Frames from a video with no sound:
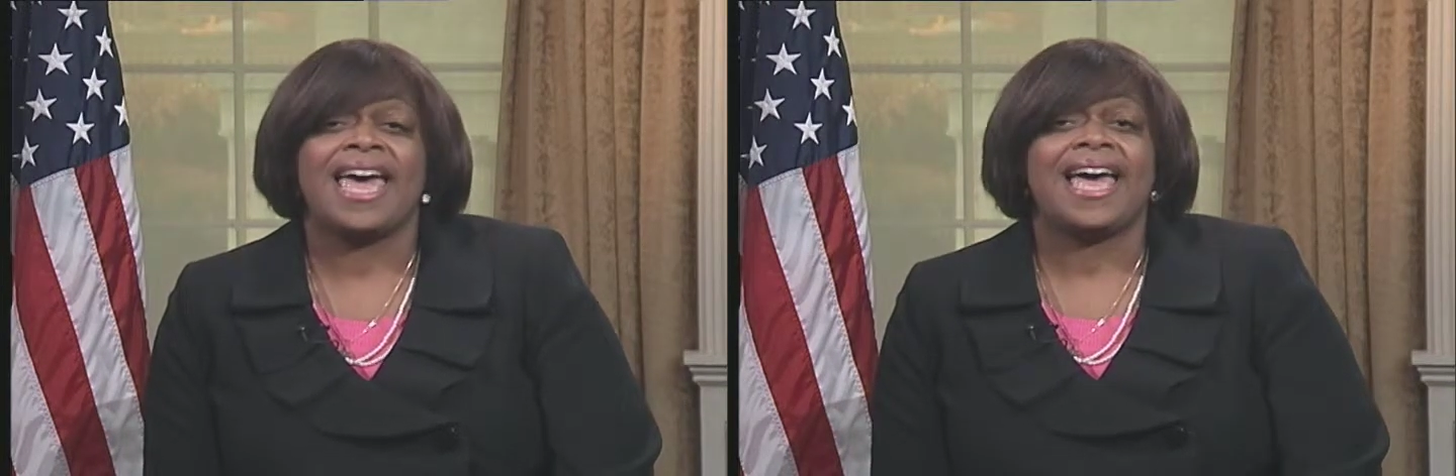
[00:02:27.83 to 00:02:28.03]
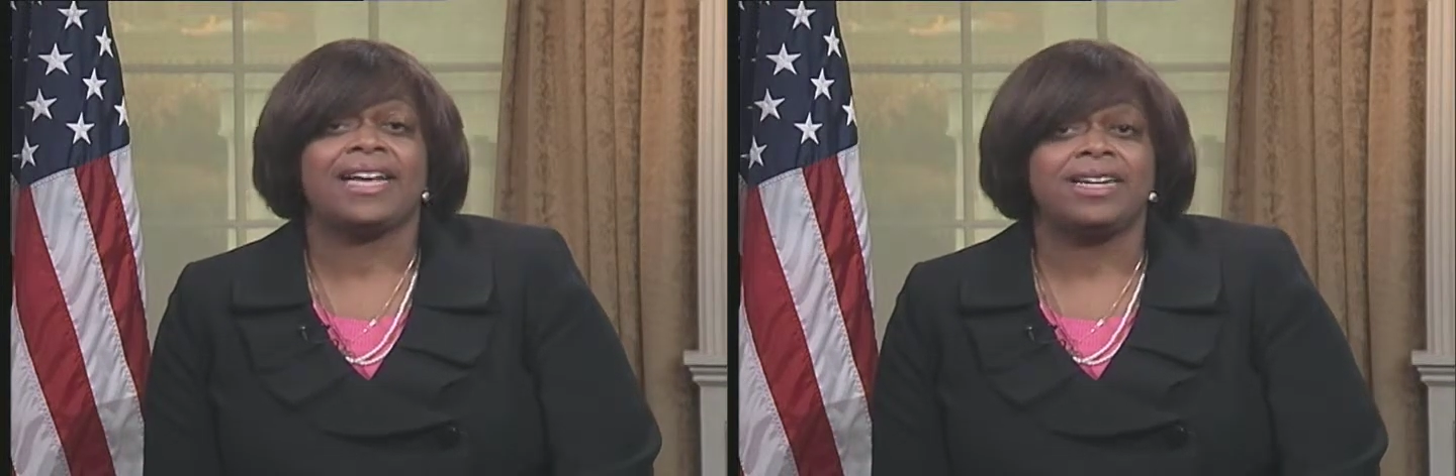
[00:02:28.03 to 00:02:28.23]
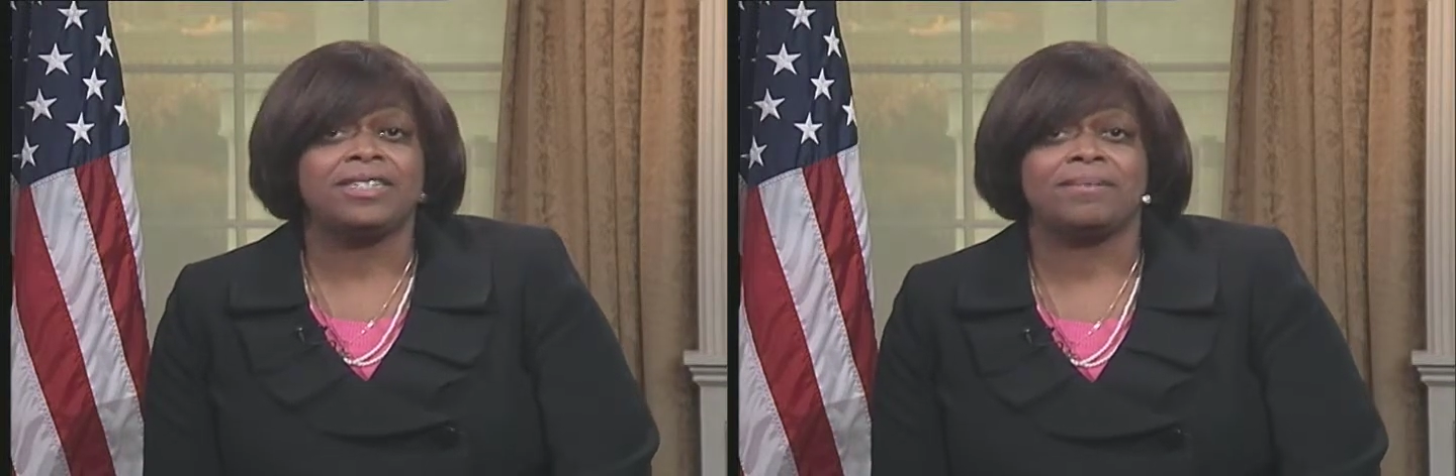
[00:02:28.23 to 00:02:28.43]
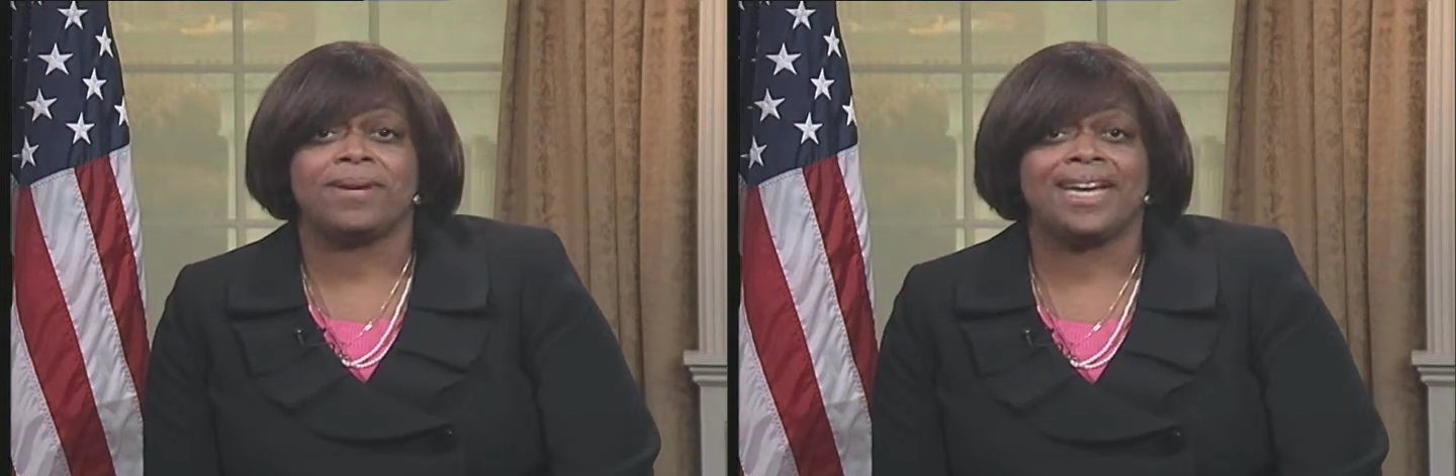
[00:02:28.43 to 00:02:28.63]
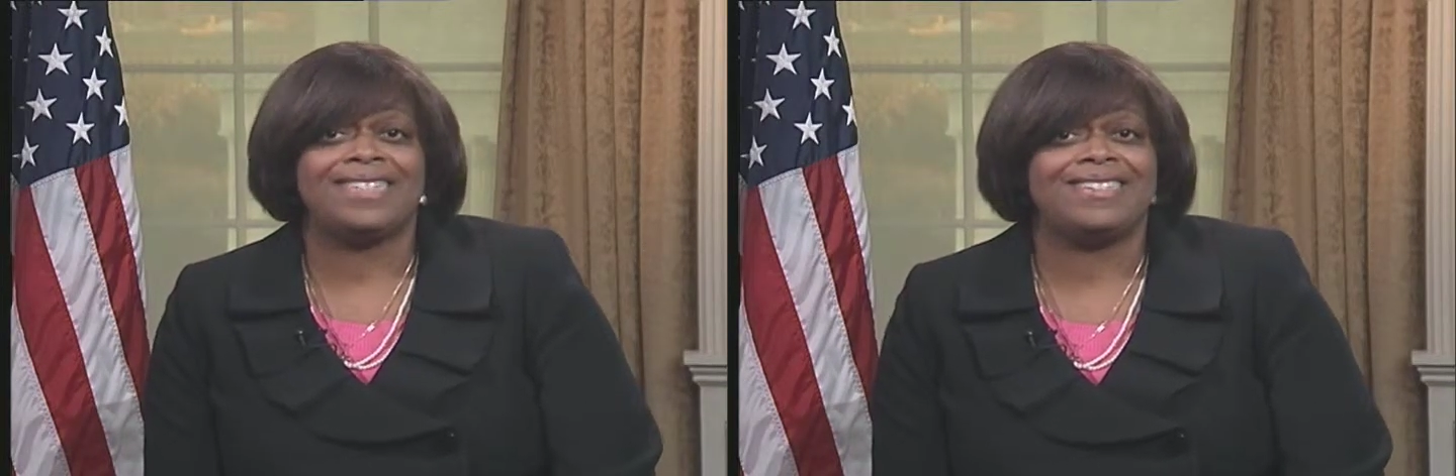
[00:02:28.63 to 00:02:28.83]
and
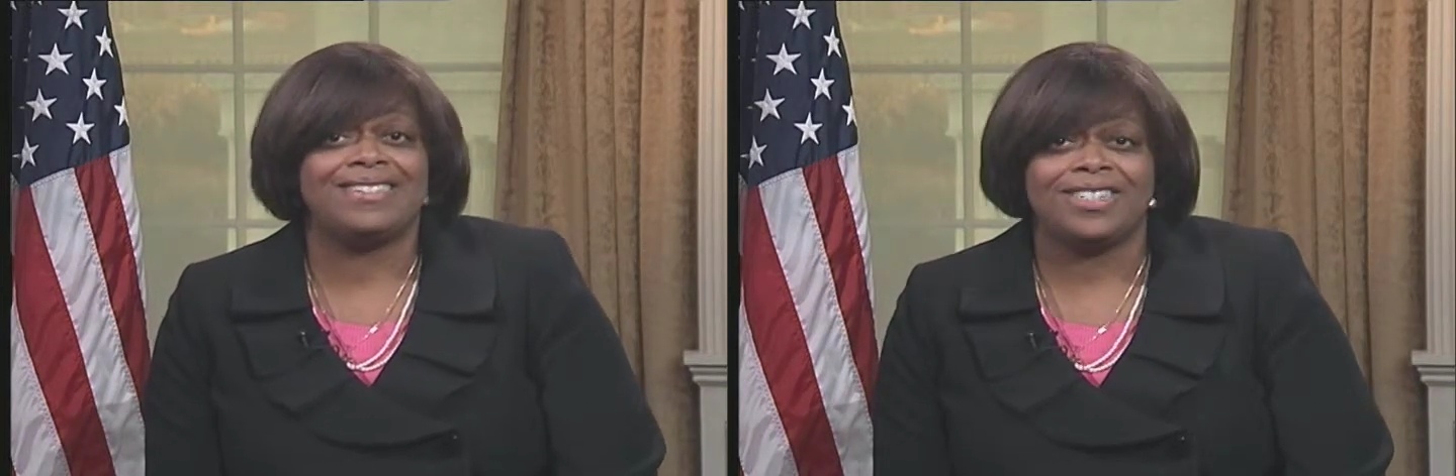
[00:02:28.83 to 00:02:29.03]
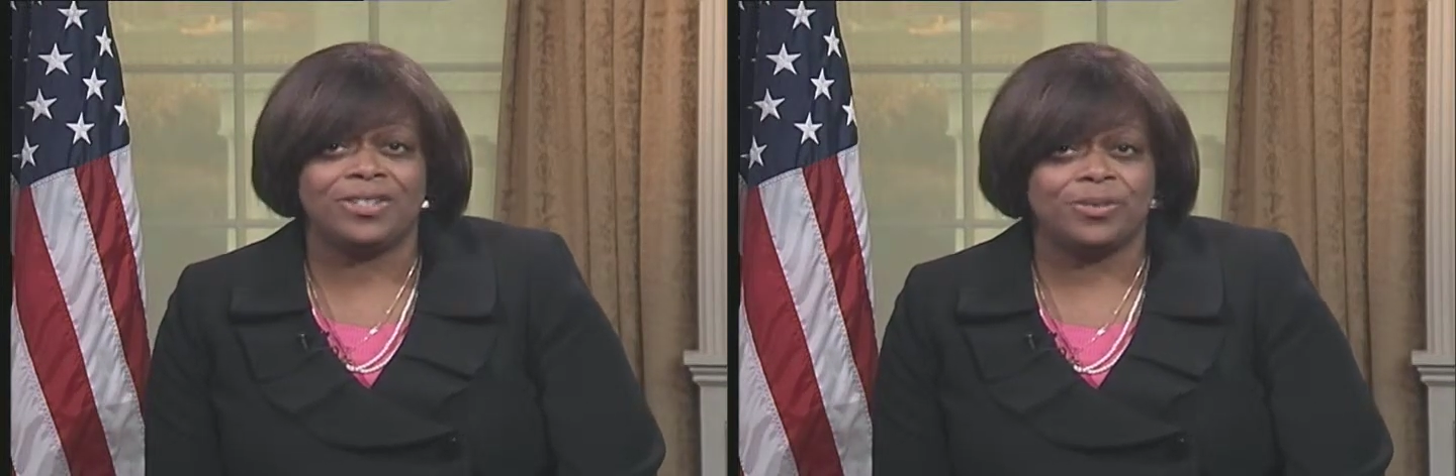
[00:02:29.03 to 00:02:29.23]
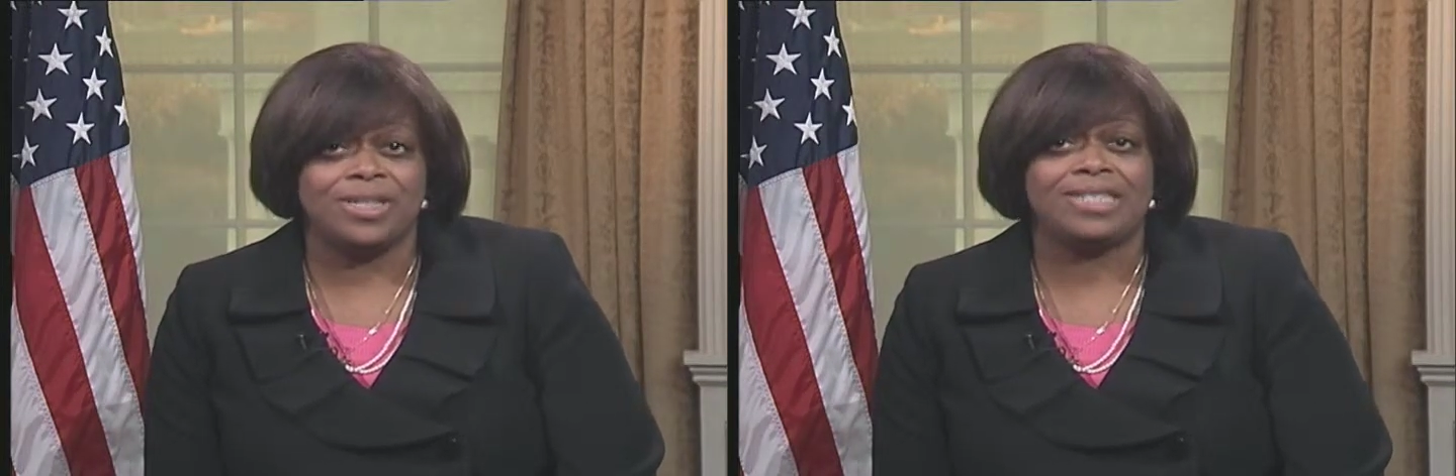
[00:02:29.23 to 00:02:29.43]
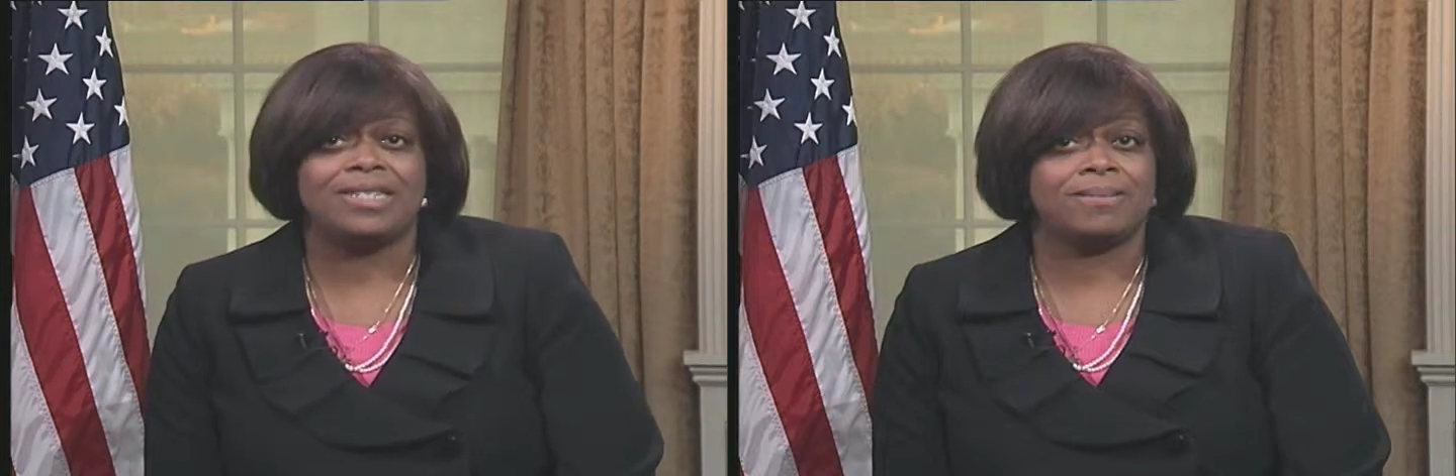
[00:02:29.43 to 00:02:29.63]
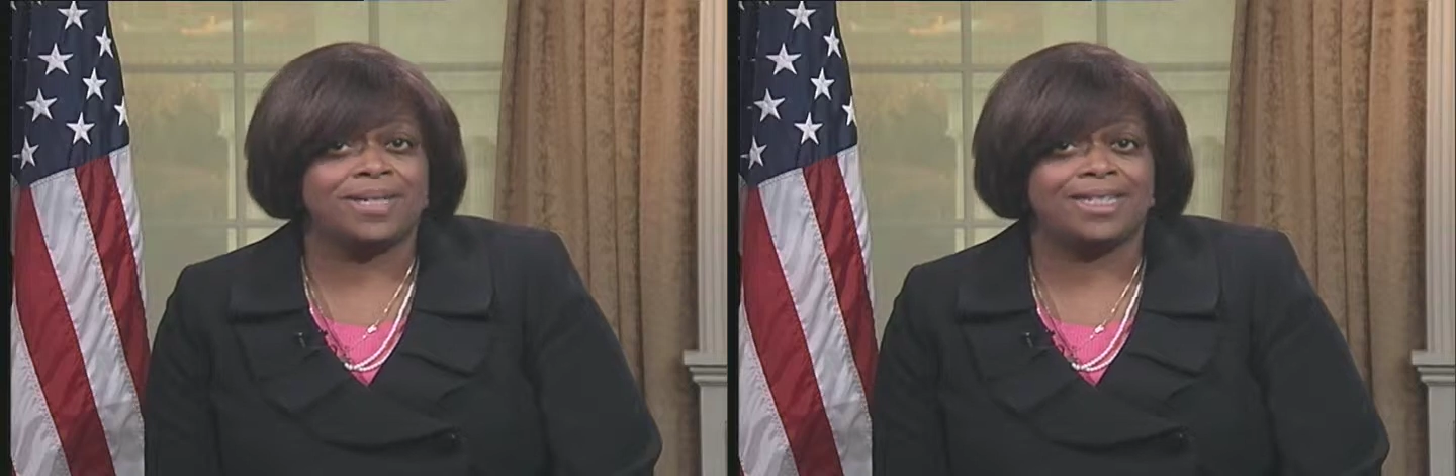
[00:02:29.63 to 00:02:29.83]
undermines genuine
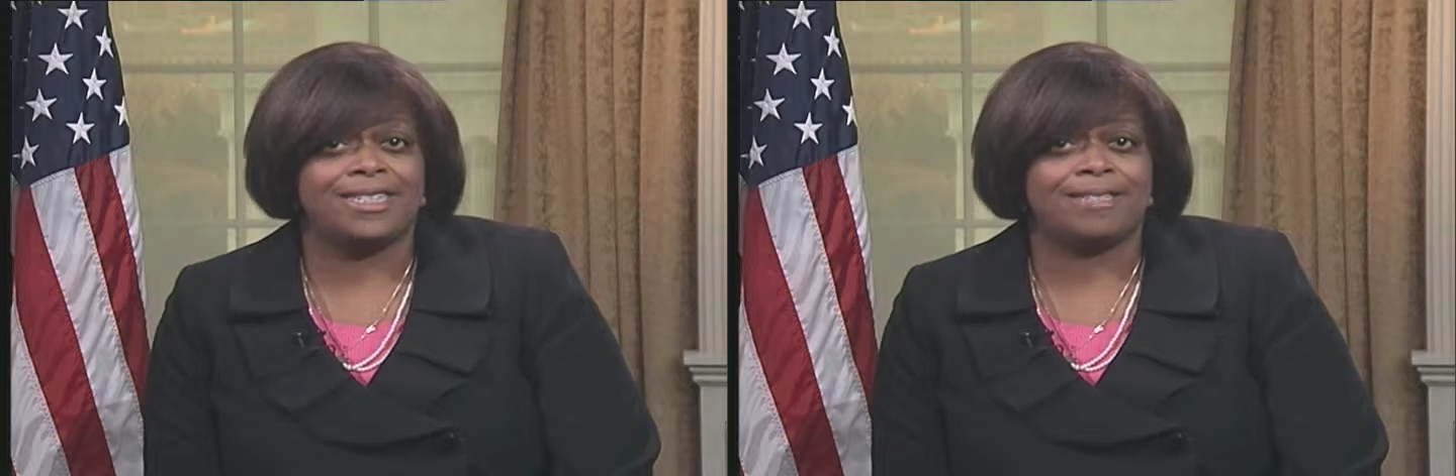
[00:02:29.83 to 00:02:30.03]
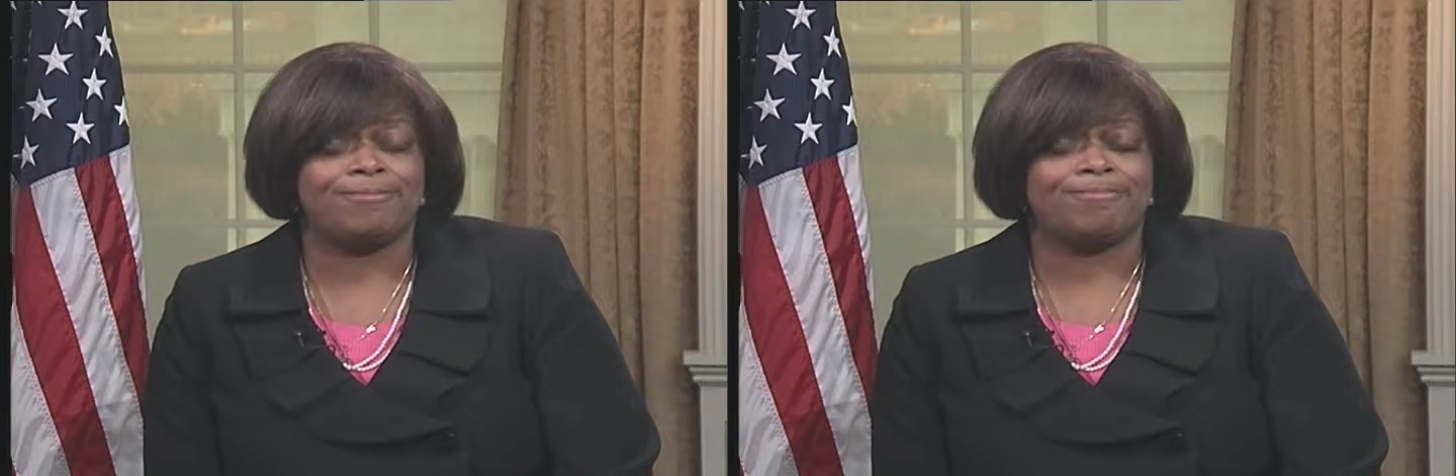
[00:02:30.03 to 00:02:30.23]
stability.